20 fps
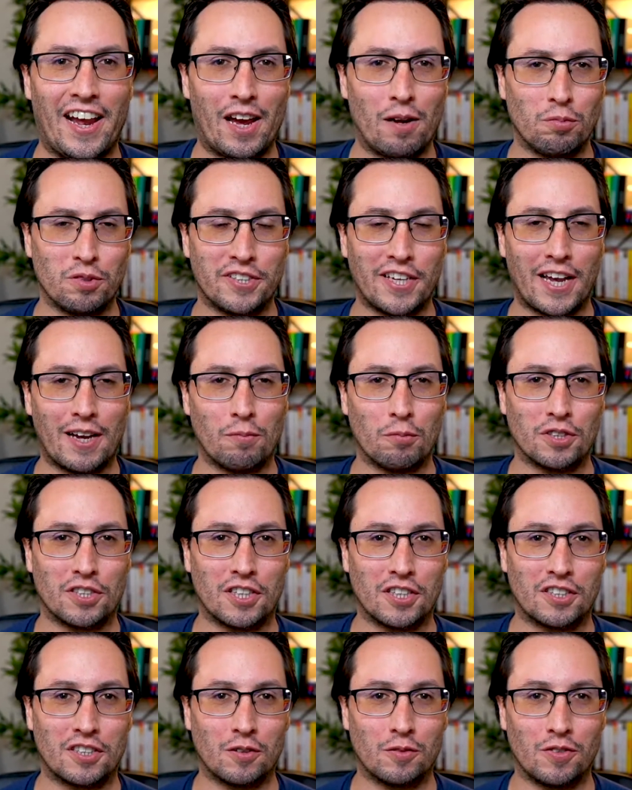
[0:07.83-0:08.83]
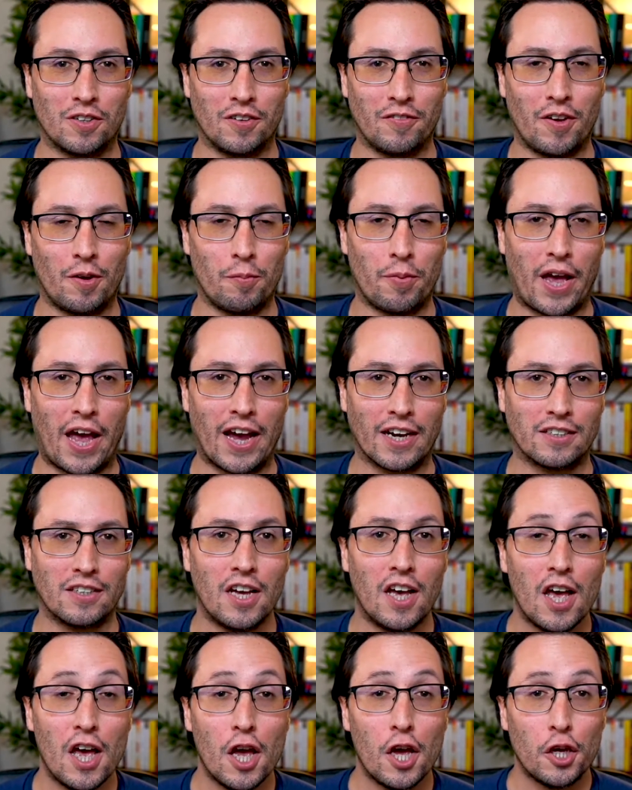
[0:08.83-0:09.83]
I'm Sam with Systems of Impact,
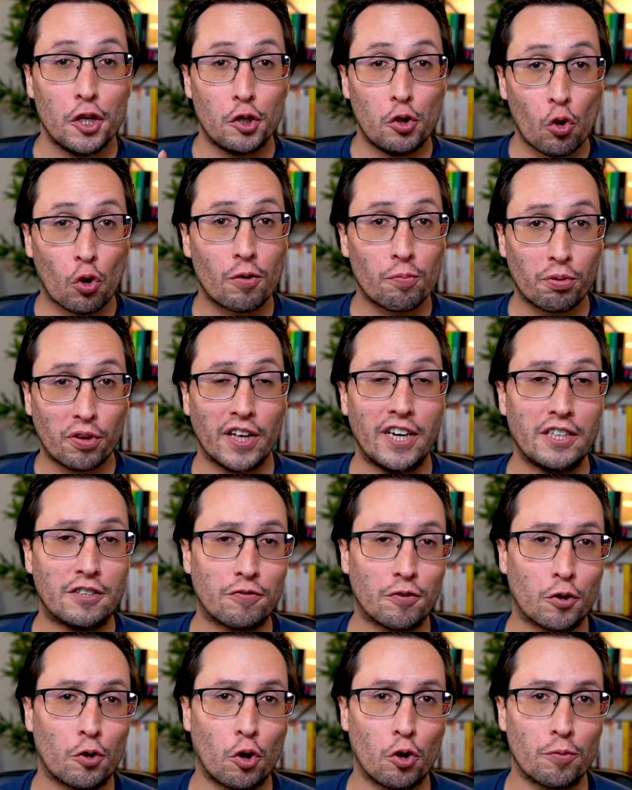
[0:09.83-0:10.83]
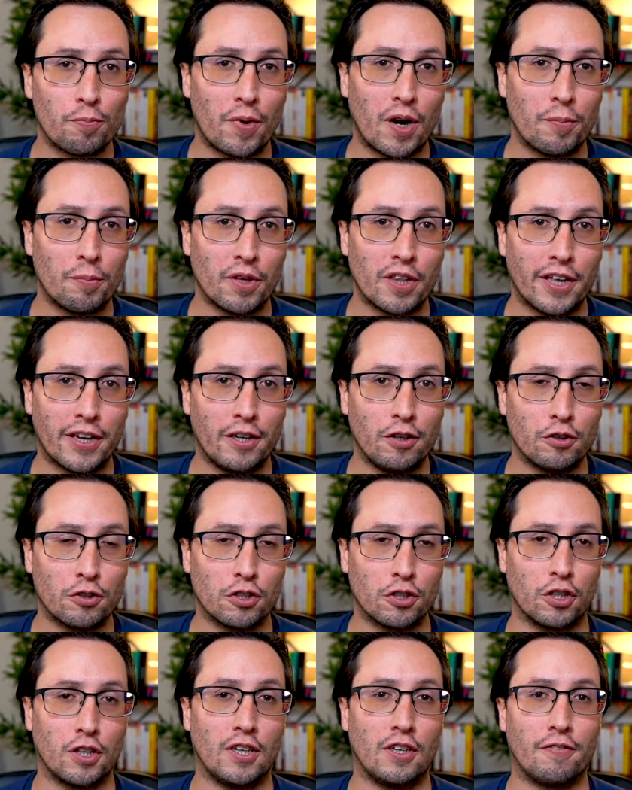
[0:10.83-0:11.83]
your place for growth-minded
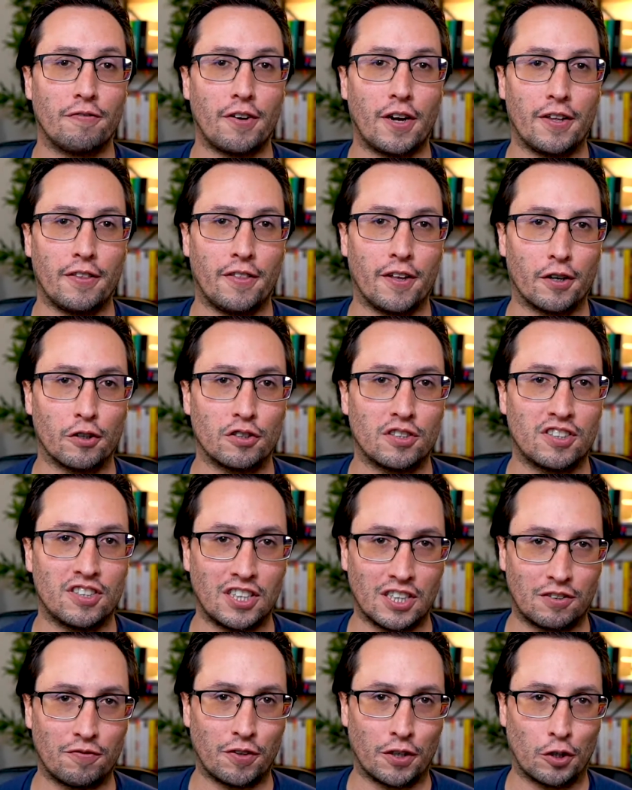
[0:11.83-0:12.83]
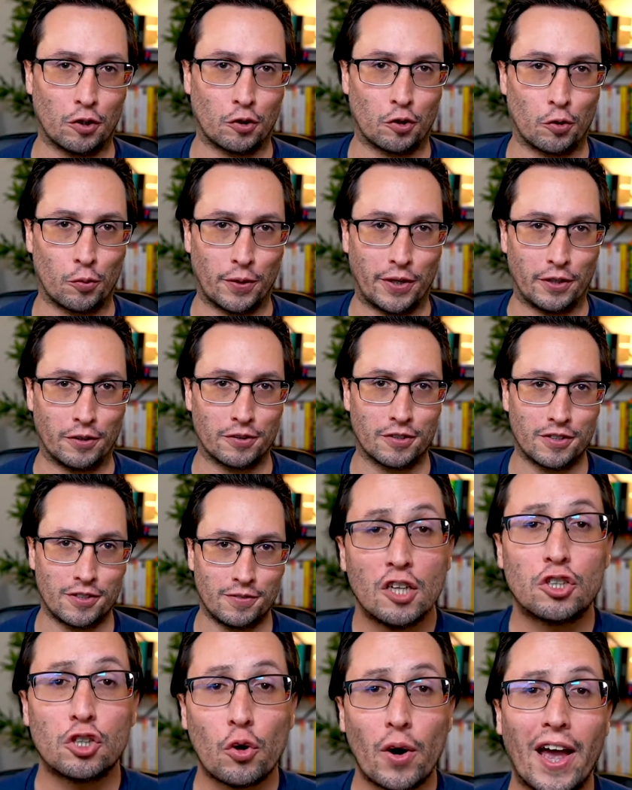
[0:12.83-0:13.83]
millennials looking to find their six-figure
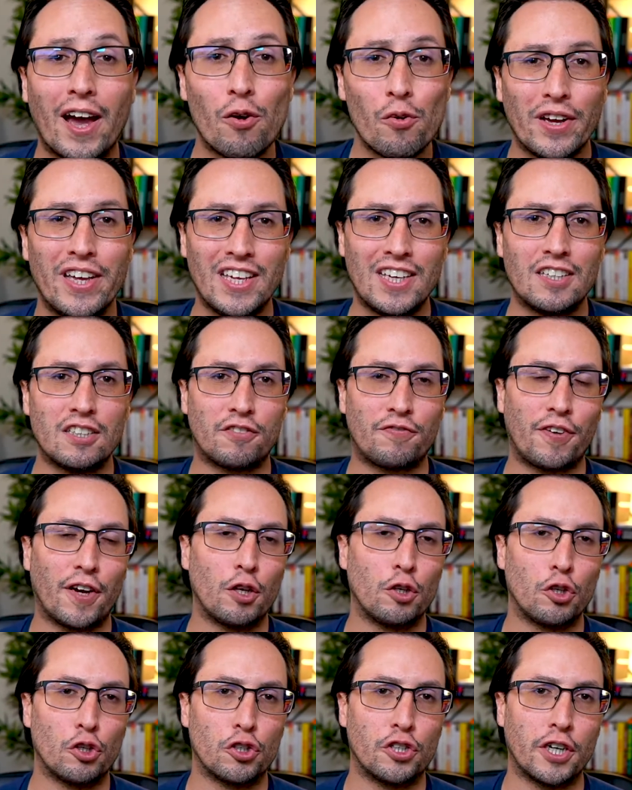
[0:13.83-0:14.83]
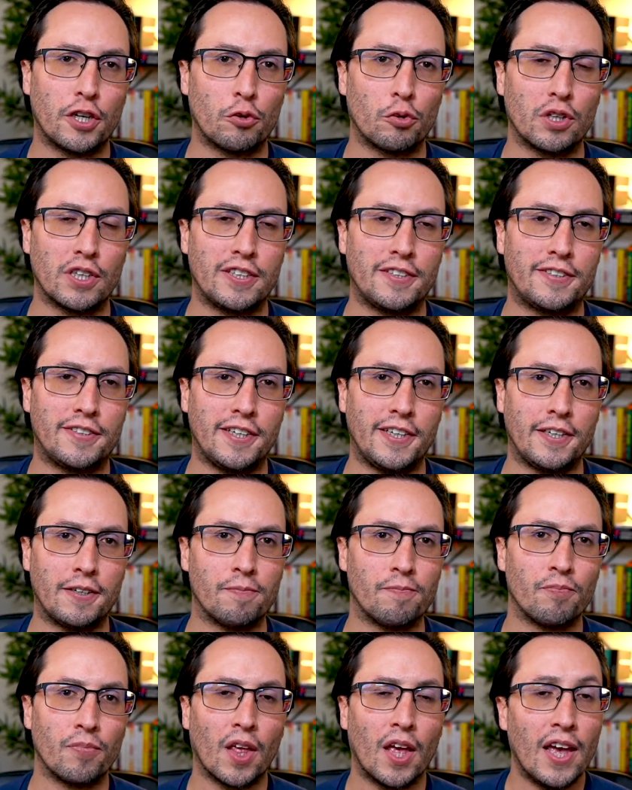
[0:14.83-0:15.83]
careers. So how is failure generally
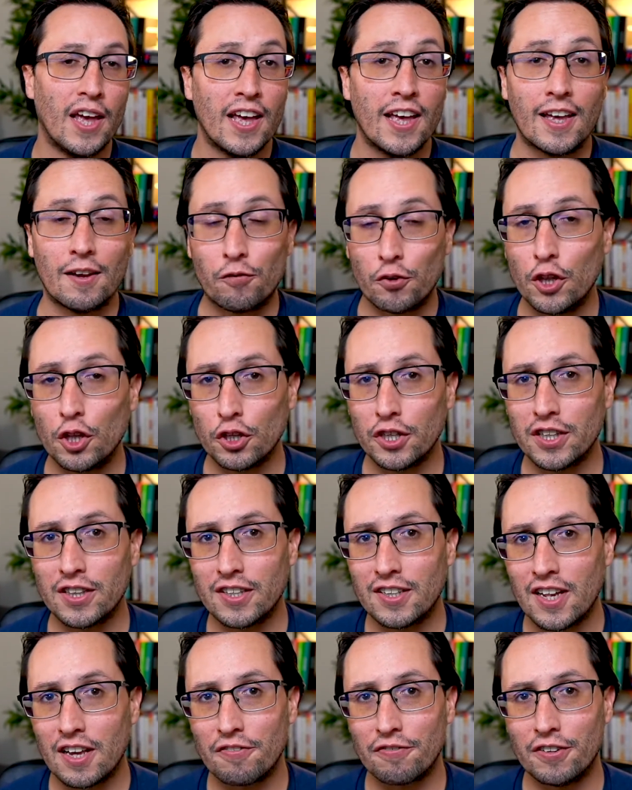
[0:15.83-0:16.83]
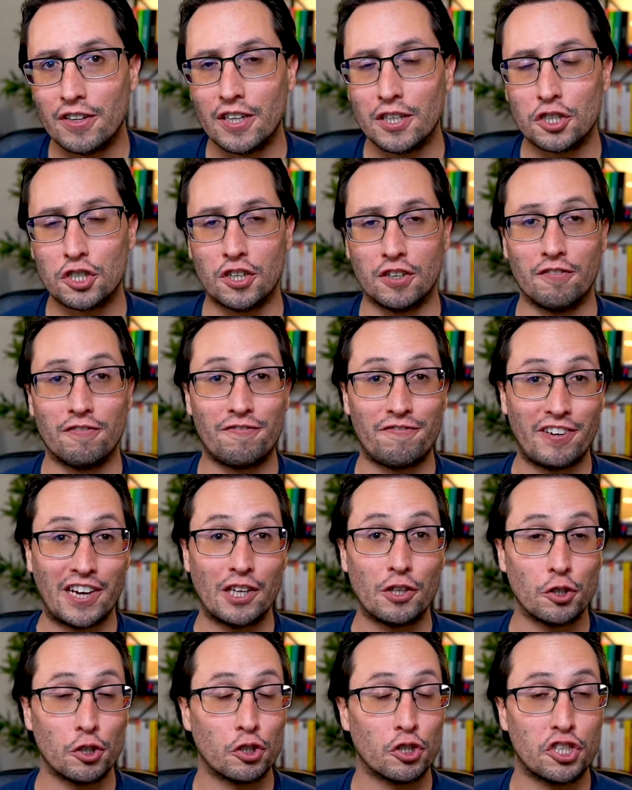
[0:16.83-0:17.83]
seen? If we look at the definition,
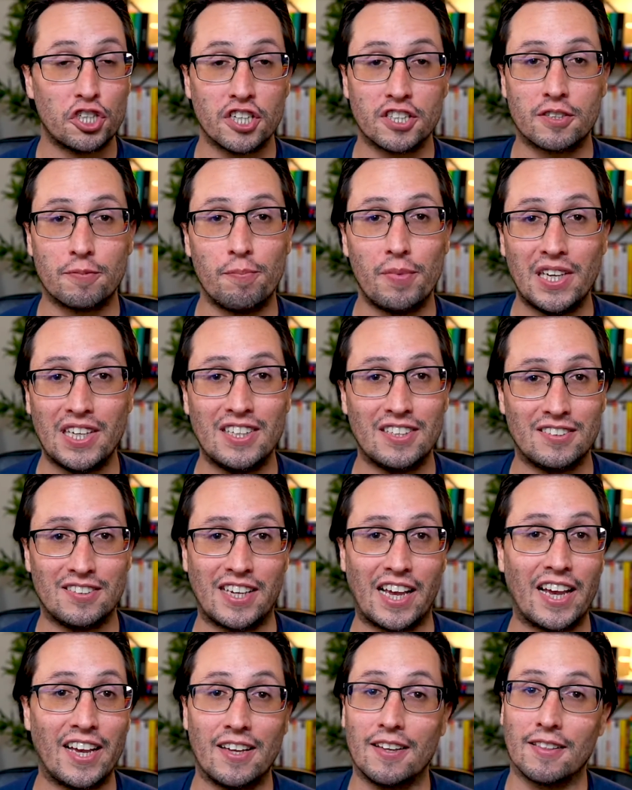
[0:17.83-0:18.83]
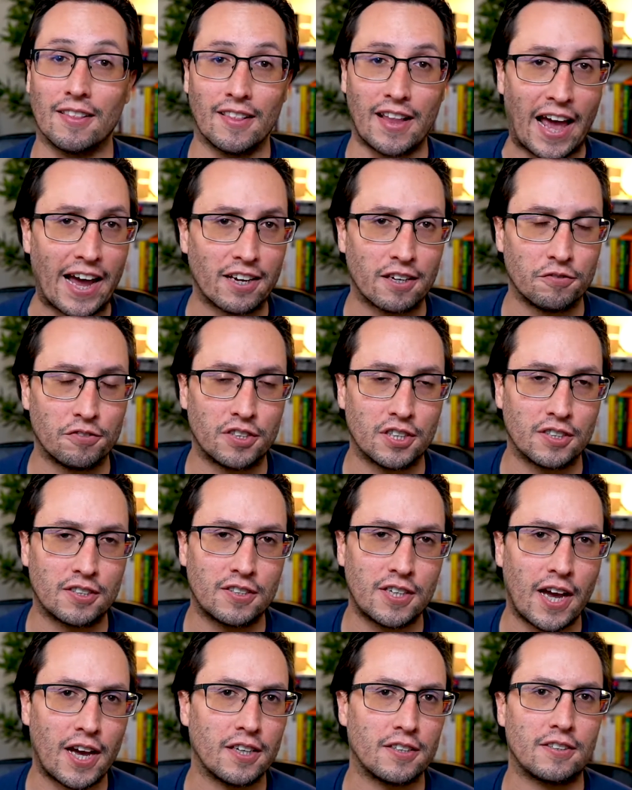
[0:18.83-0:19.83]
failure just means a lack of
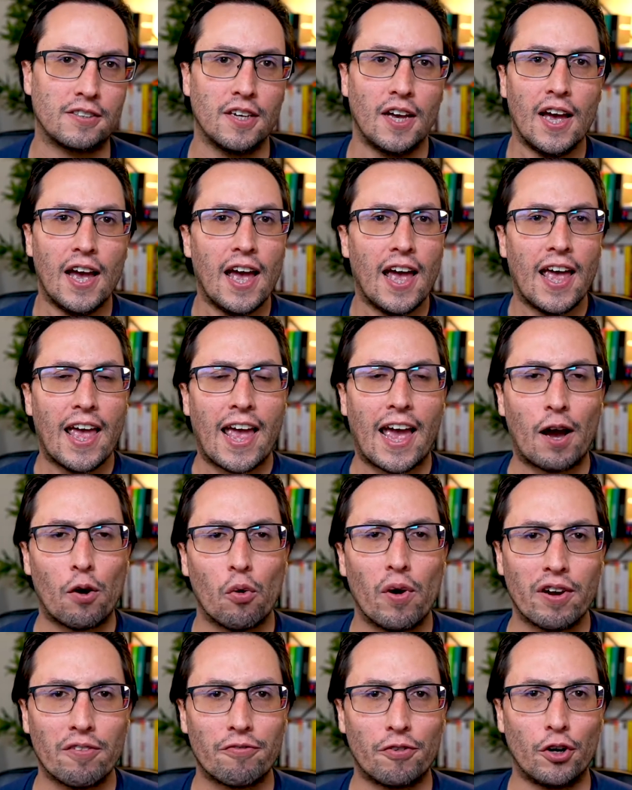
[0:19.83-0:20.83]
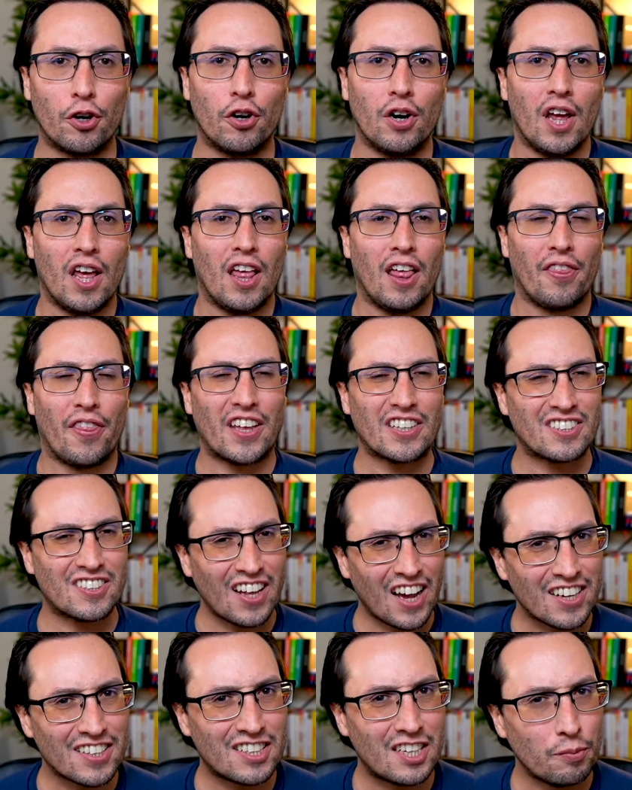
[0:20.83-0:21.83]
success. However, that's
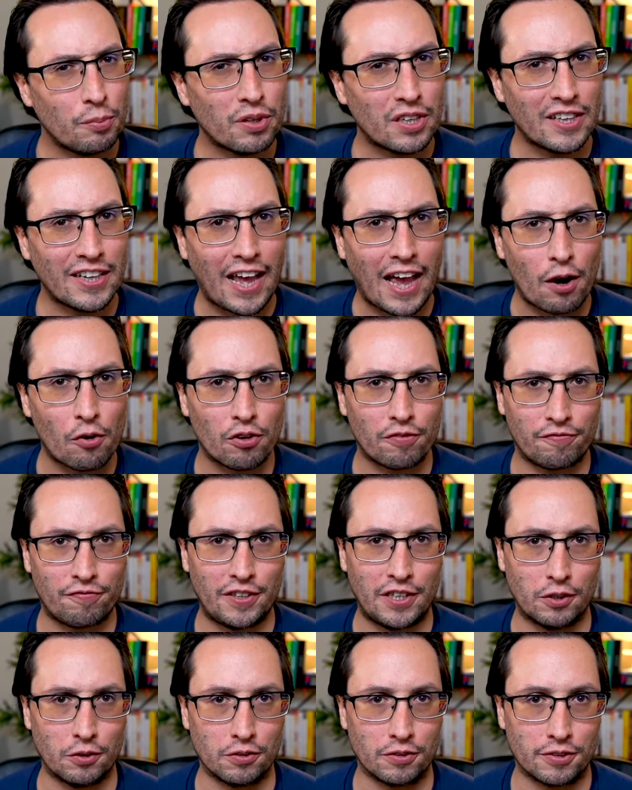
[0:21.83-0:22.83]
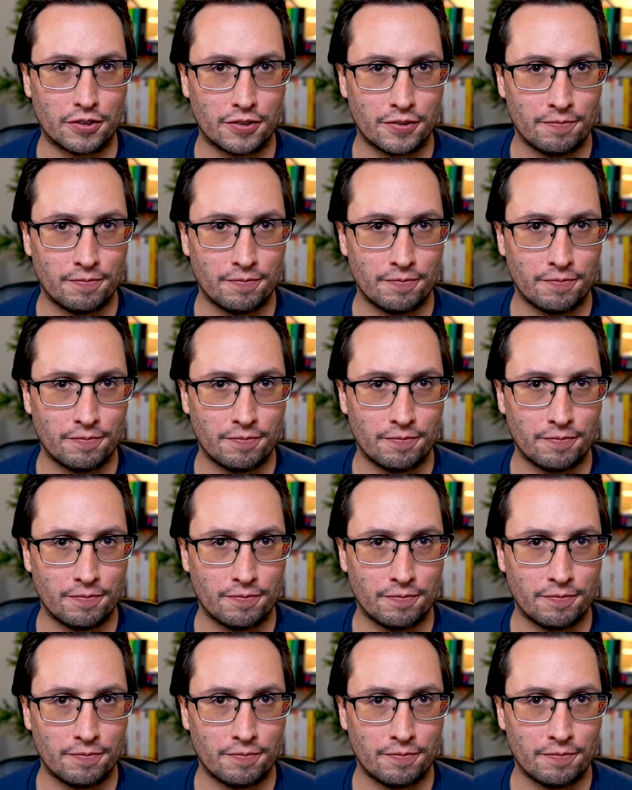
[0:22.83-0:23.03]
not typically how it feels.